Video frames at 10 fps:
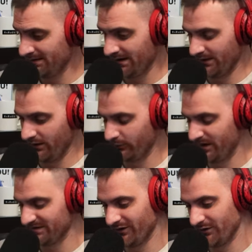in an
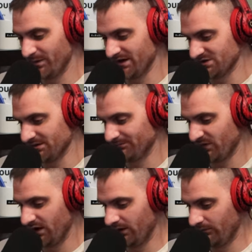otherwise healthy patient,
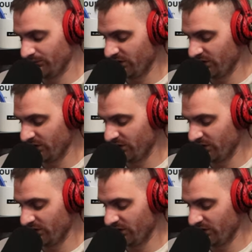um,